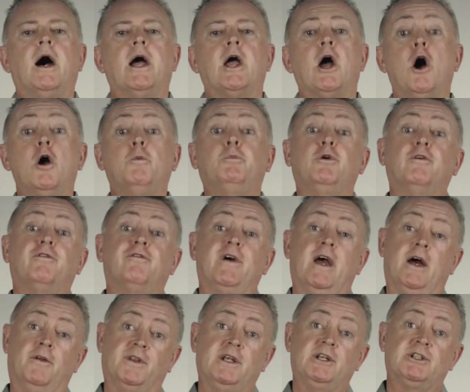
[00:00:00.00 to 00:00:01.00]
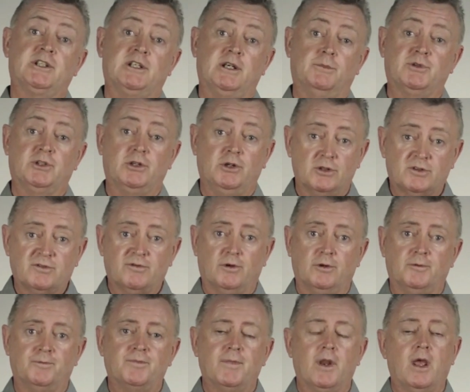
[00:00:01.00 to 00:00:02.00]
I hope you found these tips
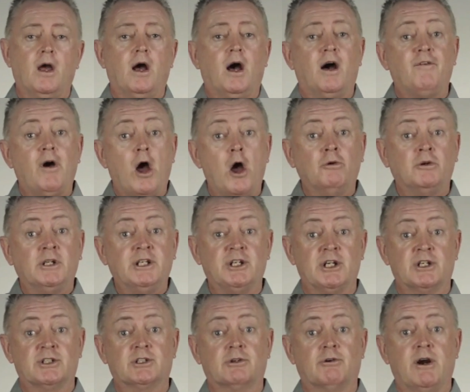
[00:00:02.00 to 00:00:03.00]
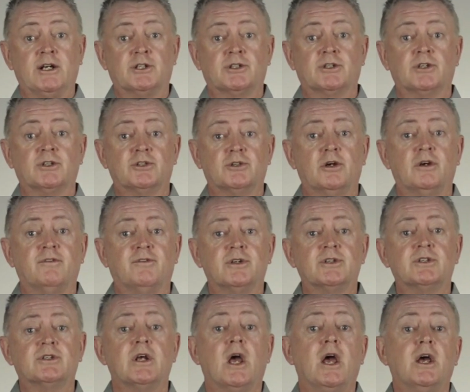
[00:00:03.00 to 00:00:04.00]
useful. I've only just scratched the
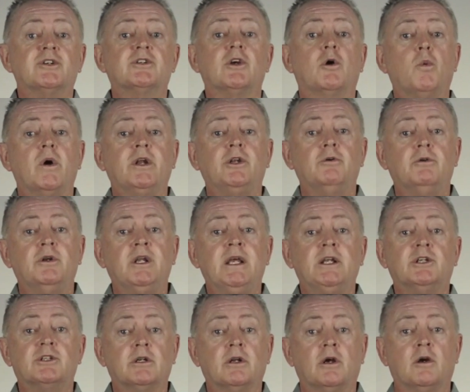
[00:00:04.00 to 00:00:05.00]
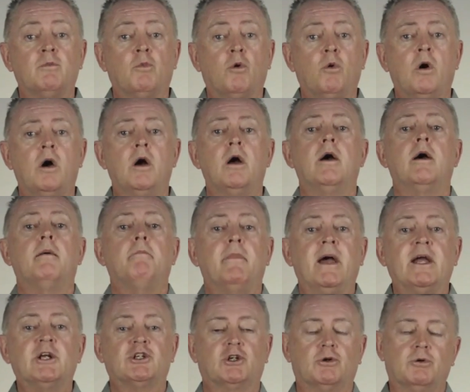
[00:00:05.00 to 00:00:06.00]
surface, so when you need to know more,
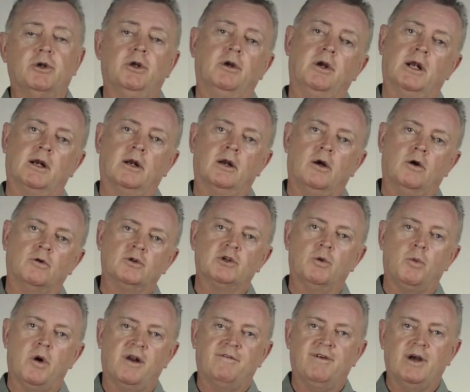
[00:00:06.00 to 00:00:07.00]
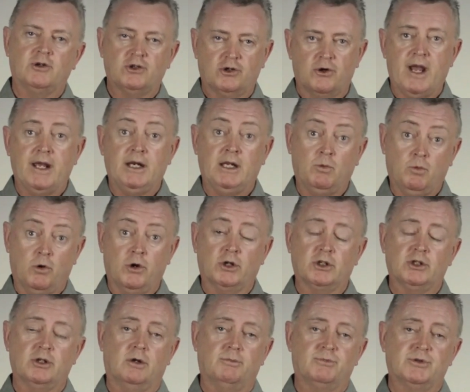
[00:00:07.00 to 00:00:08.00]
make sure you get along to one of our training
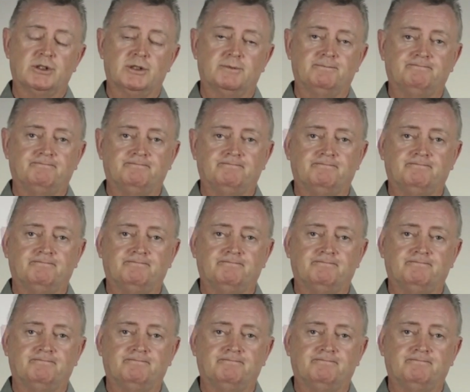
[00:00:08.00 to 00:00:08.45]
workshops.